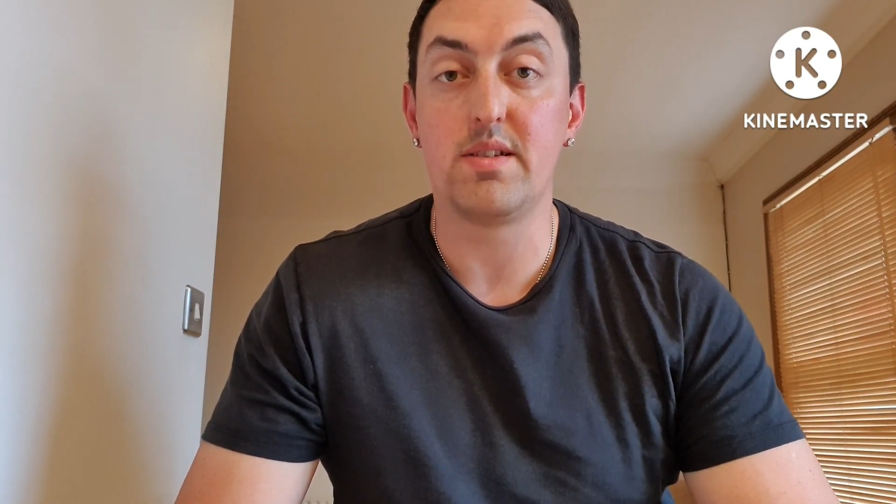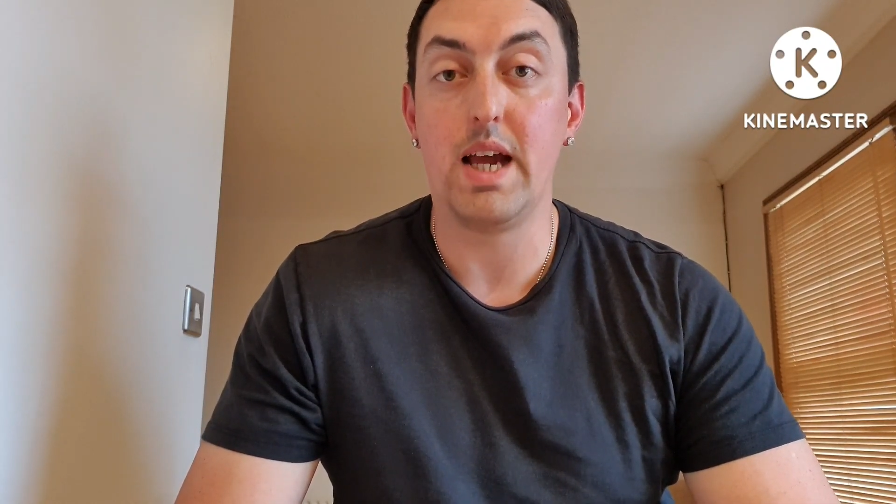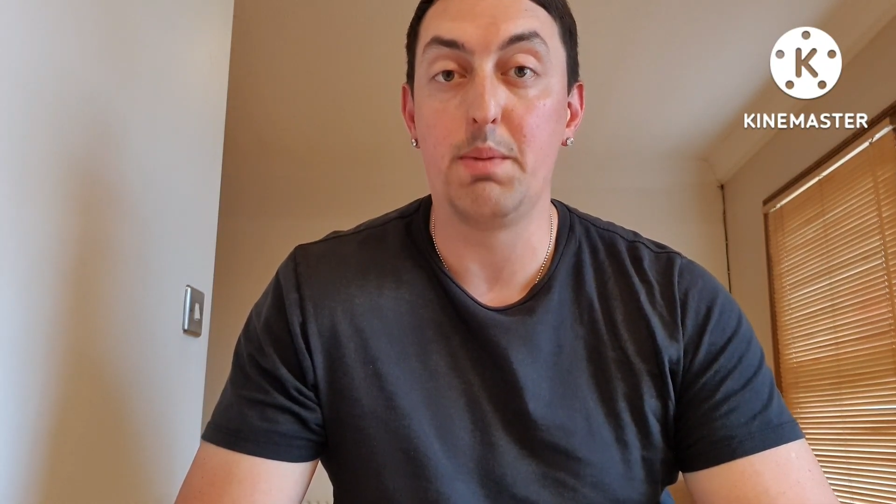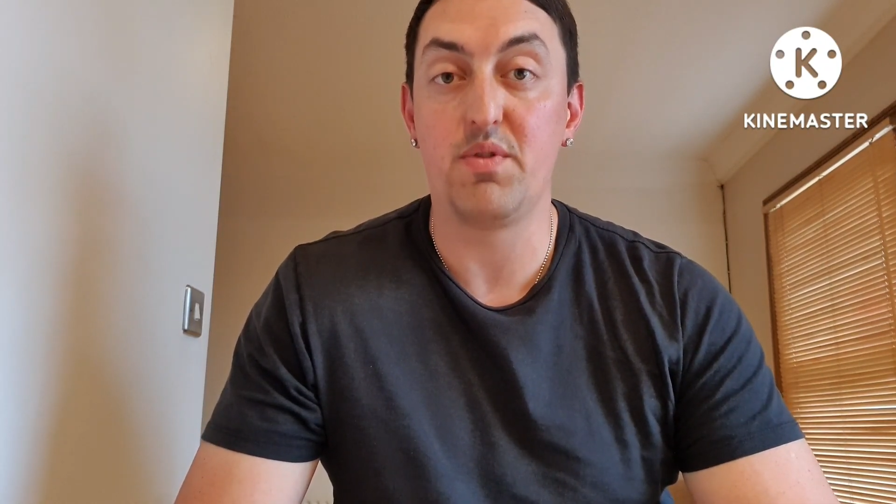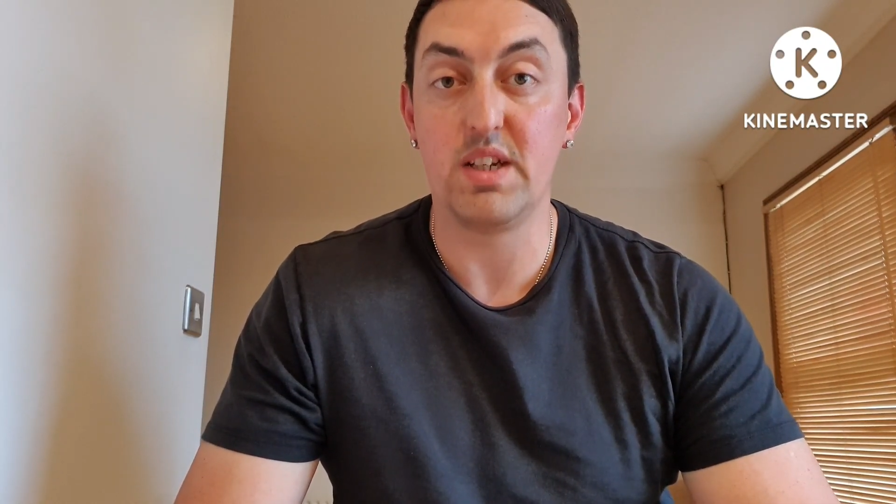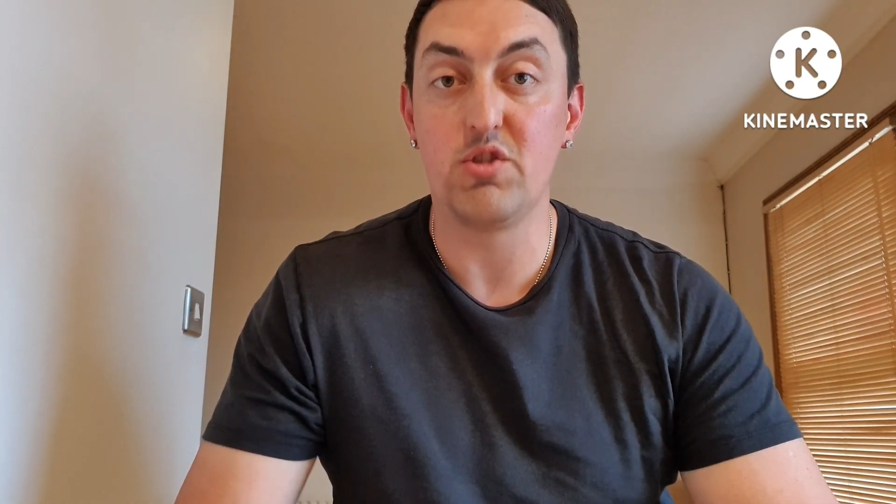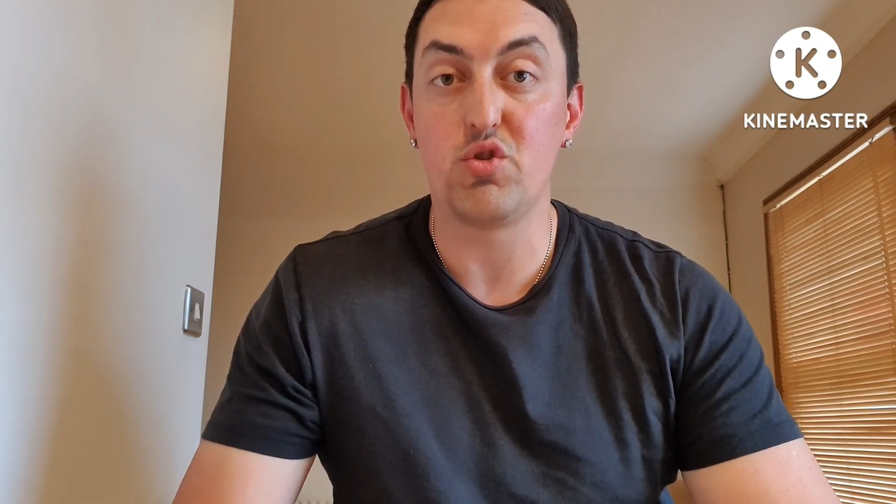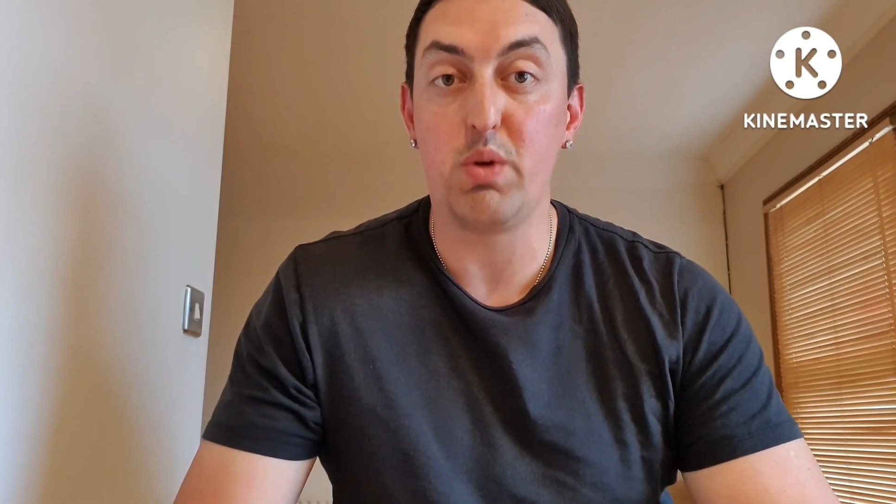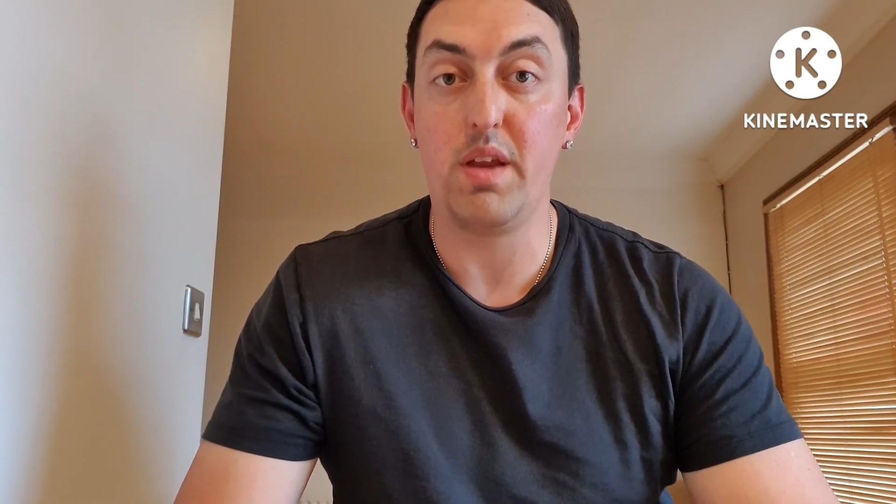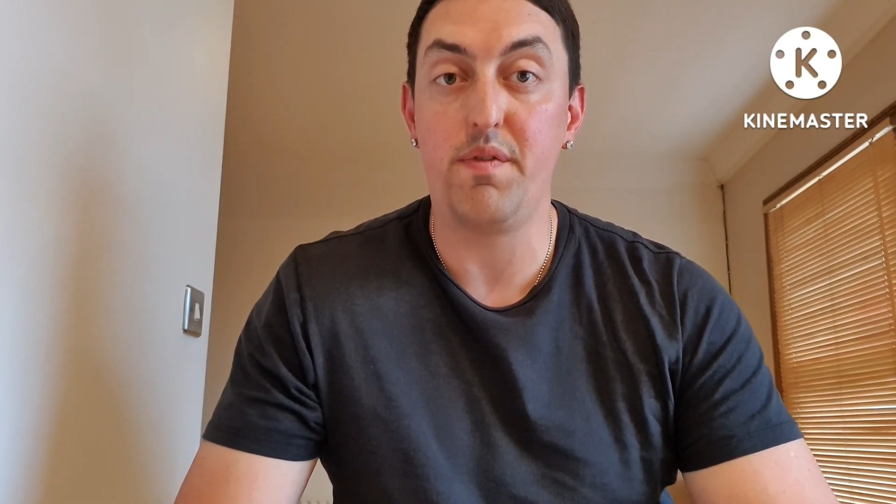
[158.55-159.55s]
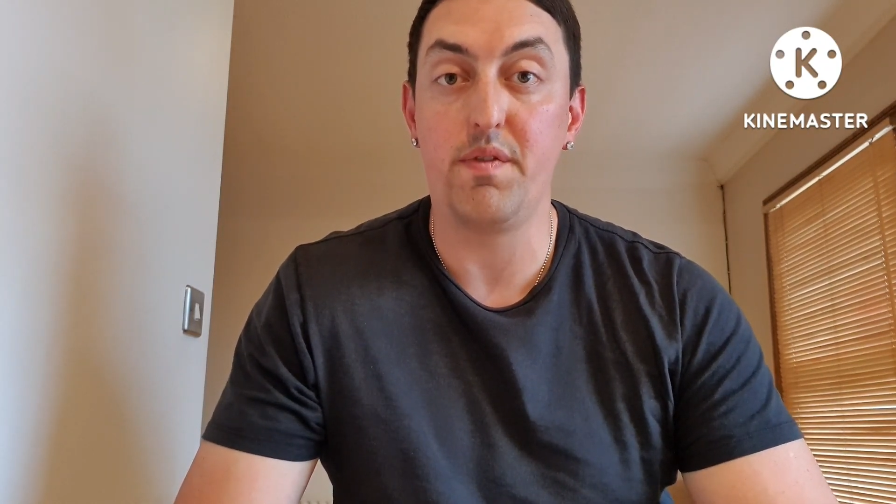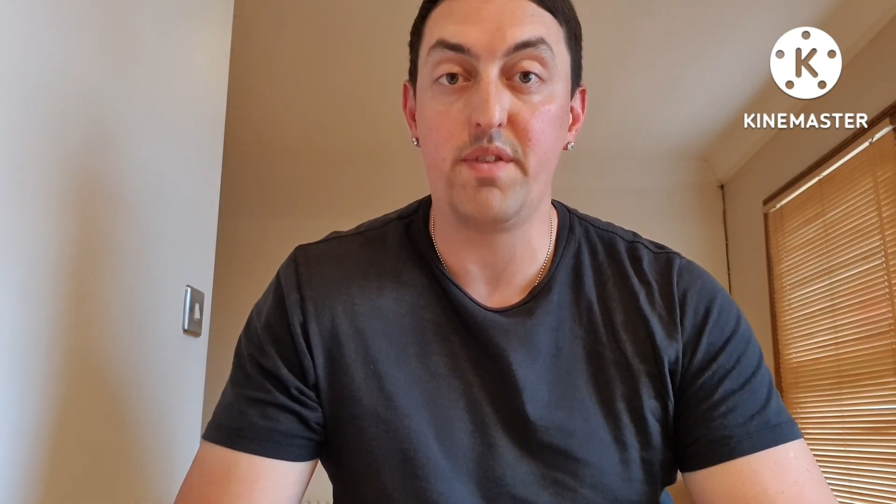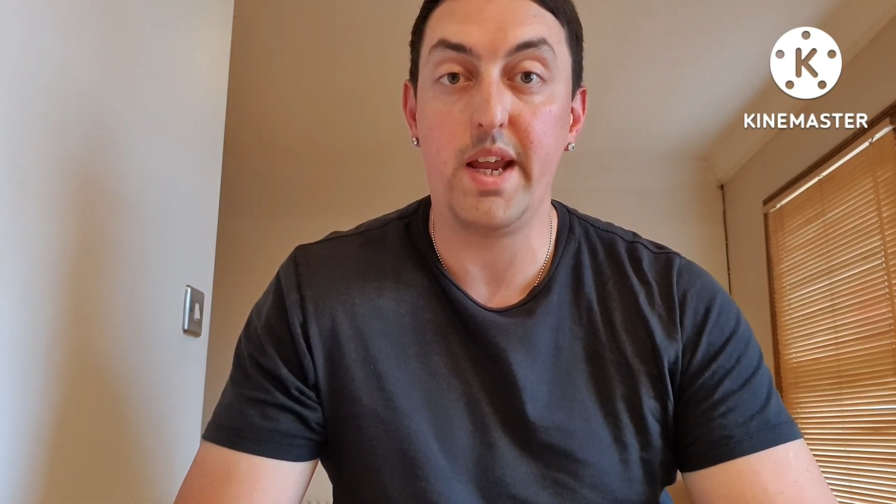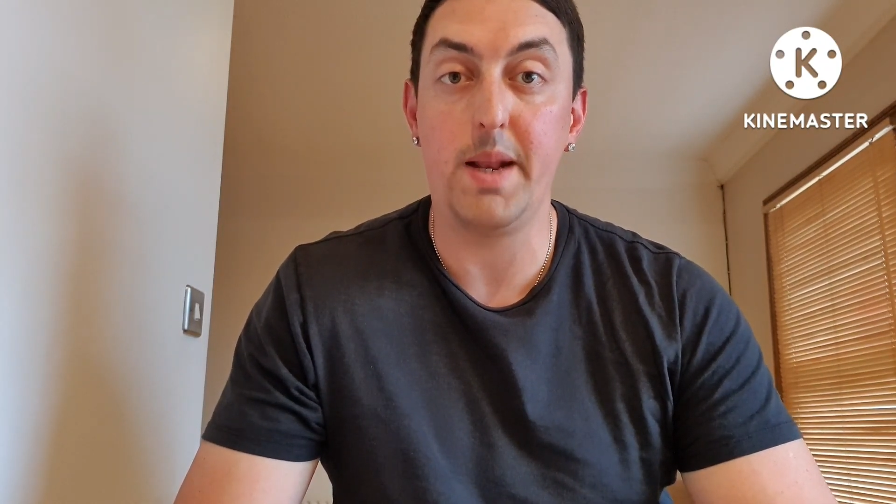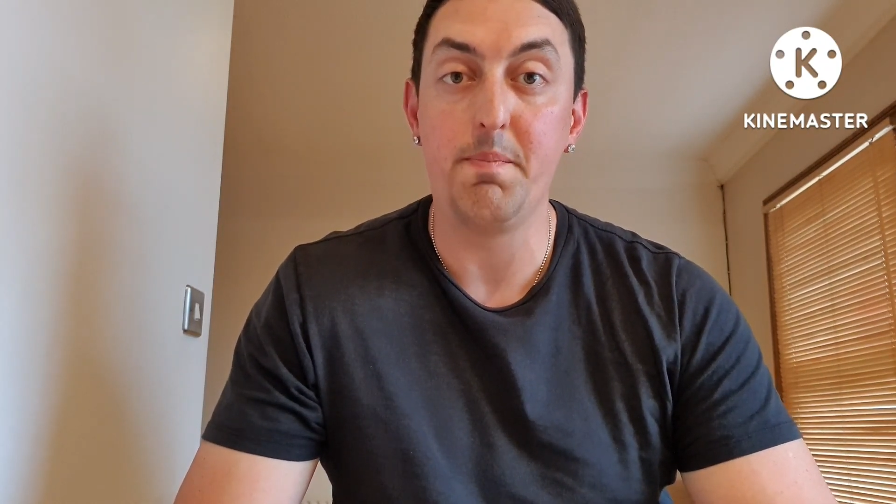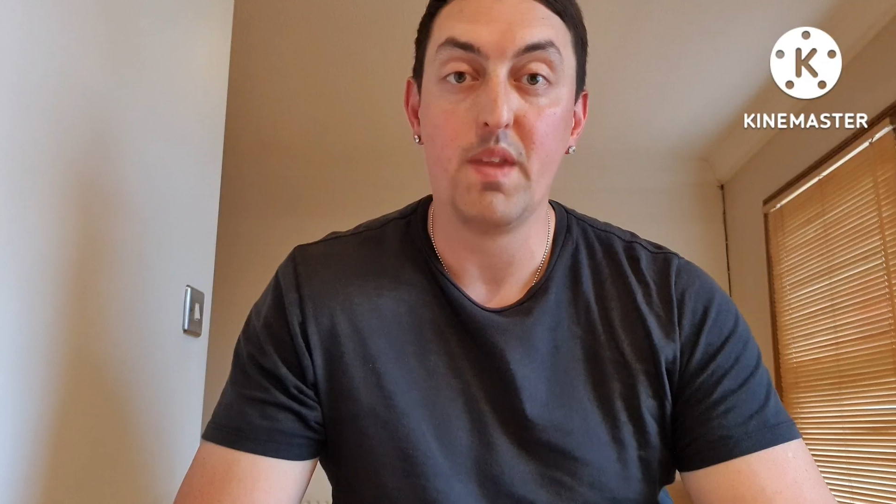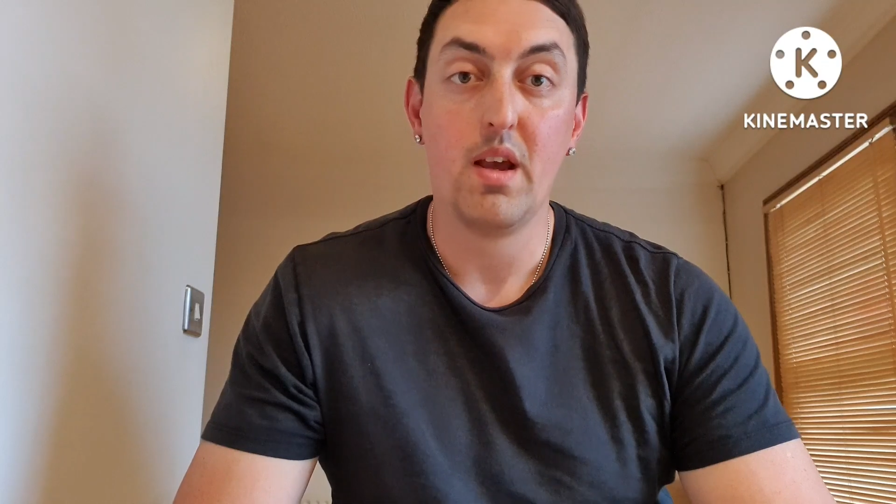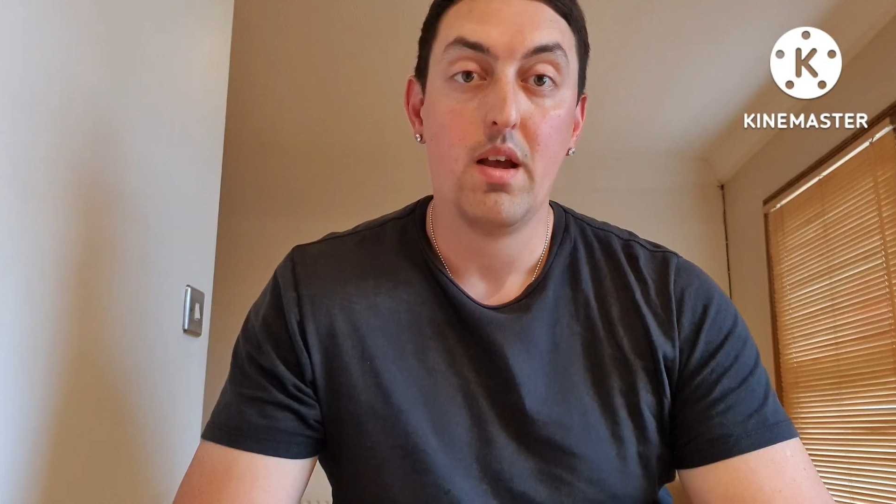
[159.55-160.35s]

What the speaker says: time since 2015.